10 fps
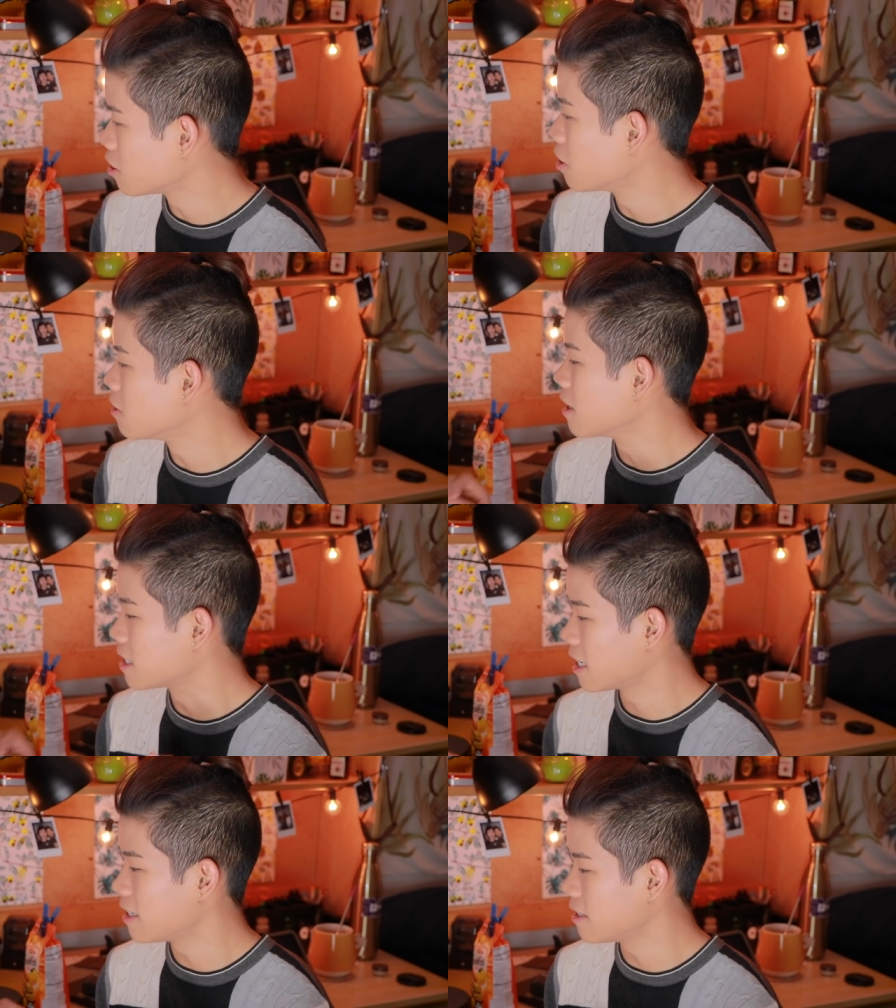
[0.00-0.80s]
so
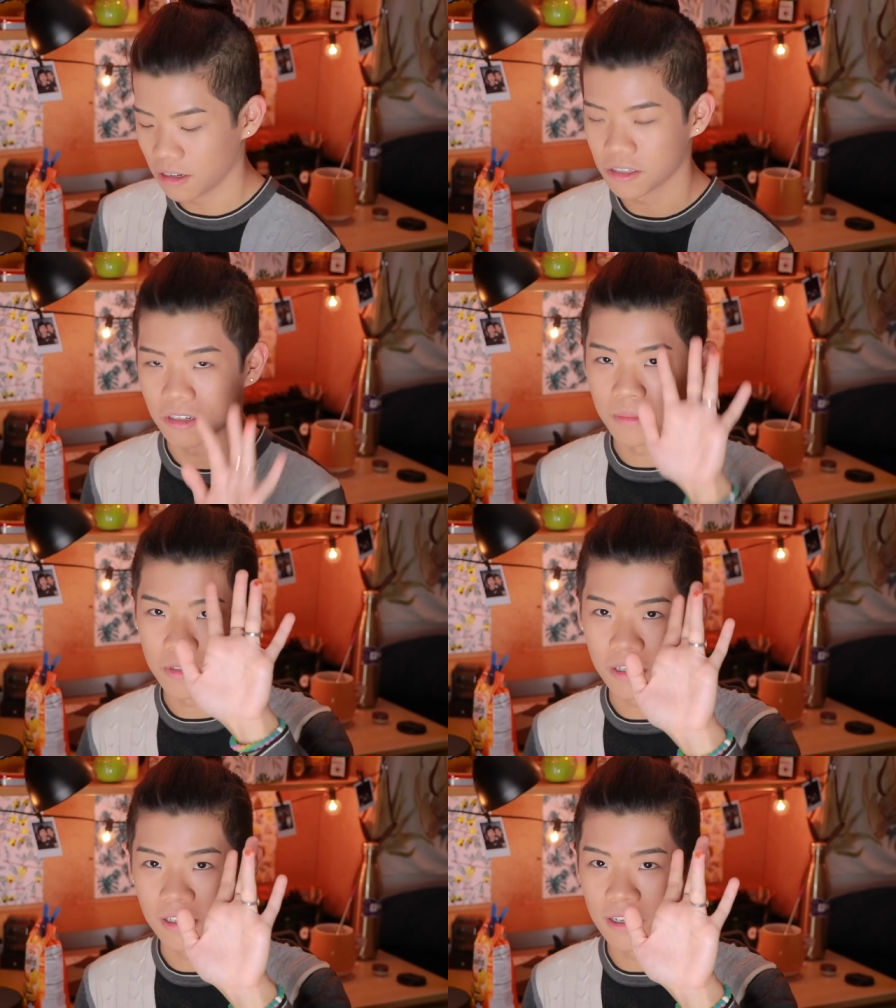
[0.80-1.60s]
excited. Also, I'm
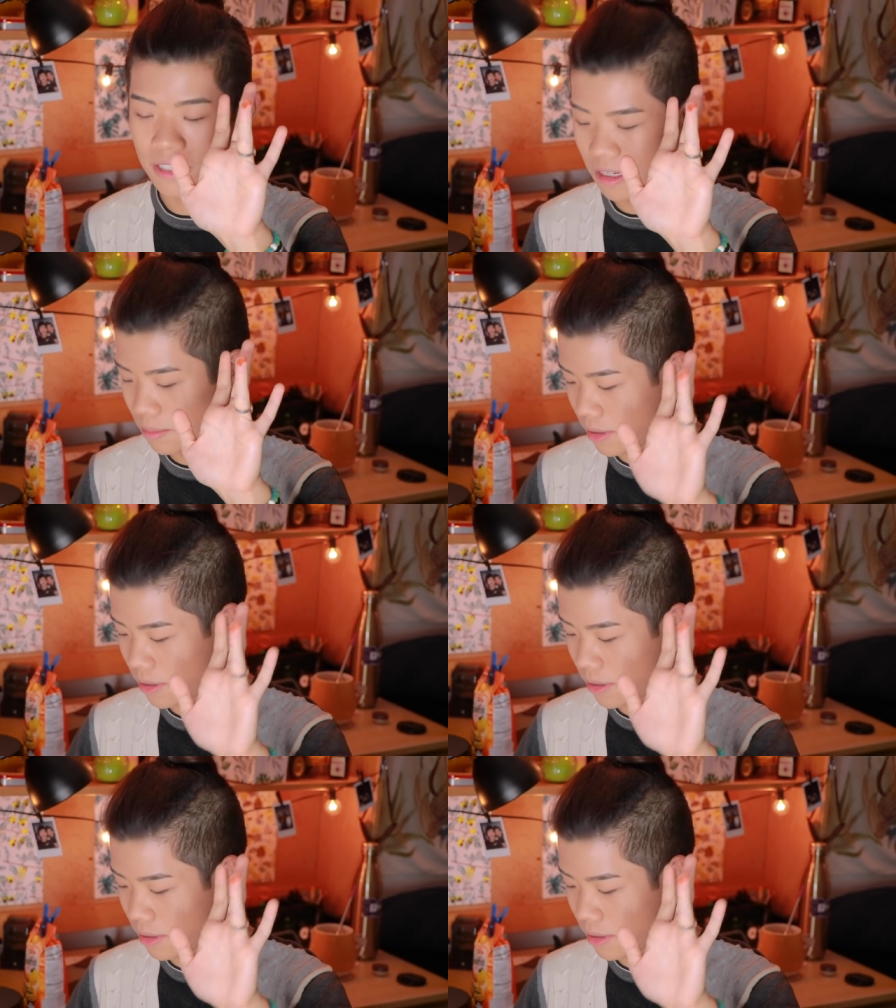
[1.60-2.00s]
using Glossier